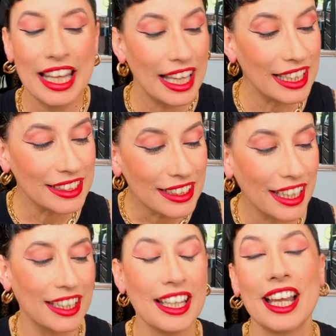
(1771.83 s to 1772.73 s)
And
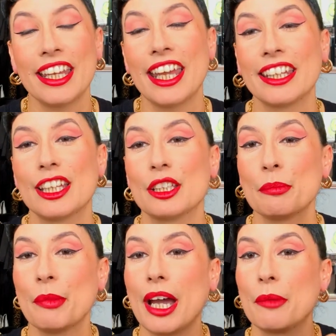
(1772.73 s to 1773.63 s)
then I added
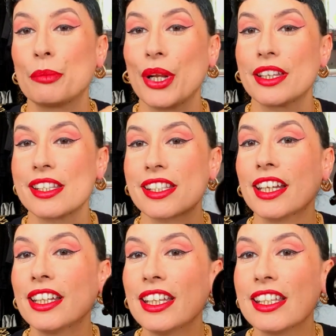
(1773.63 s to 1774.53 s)
my Prada
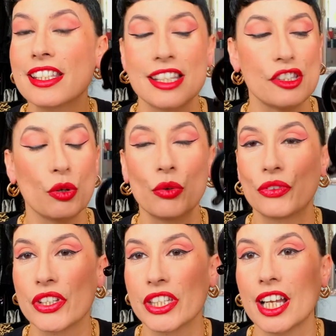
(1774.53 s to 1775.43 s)
Sunnies, these
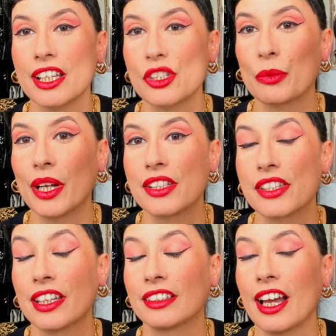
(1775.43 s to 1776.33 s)
oversized ones
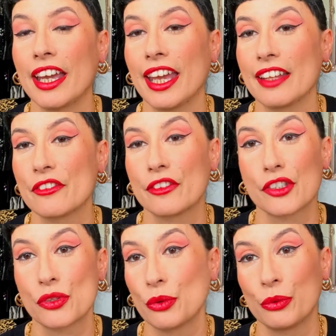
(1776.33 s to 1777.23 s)
that I have
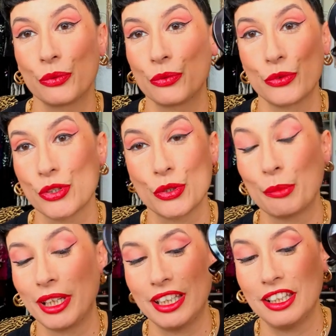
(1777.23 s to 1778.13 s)
so for so
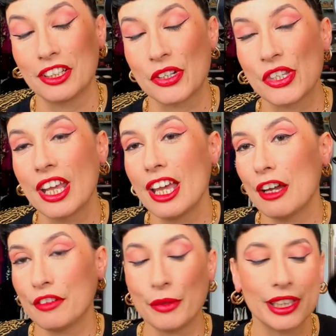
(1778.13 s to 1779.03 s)
many years.
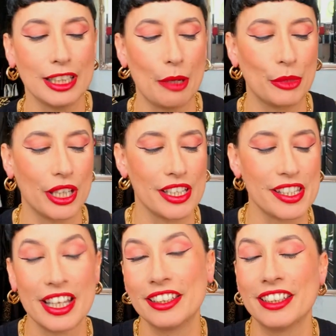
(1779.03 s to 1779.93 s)
Very
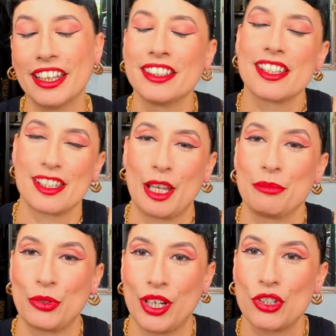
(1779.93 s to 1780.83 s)
glamorous. And then the same
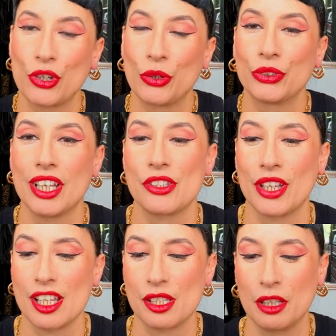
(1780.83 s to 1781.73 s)
trench coat as you
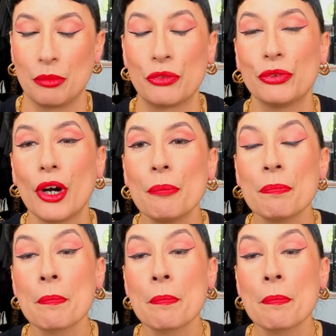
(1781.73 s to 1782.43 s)
guys seen before.